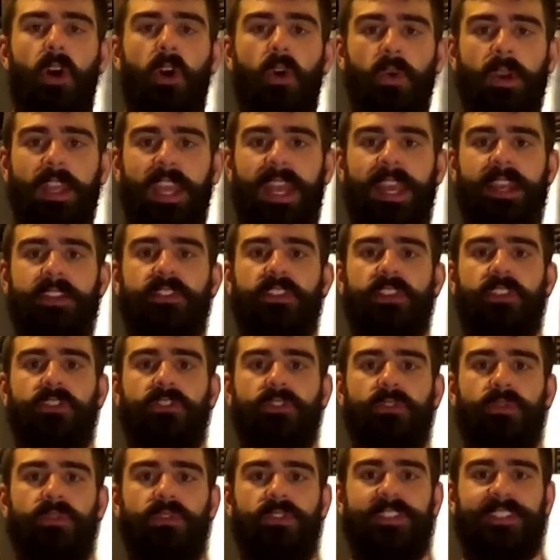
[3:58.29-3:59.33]
okay to
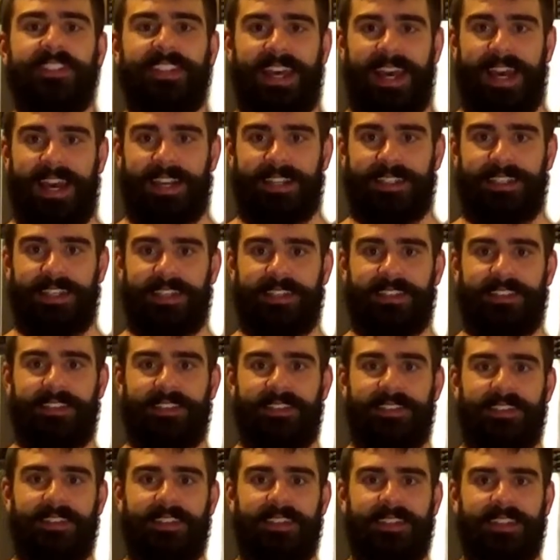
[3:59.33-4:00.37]
use
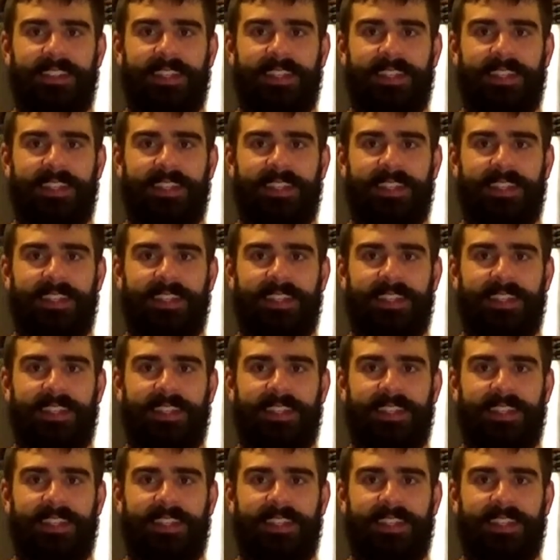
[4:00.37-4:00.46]
tactics,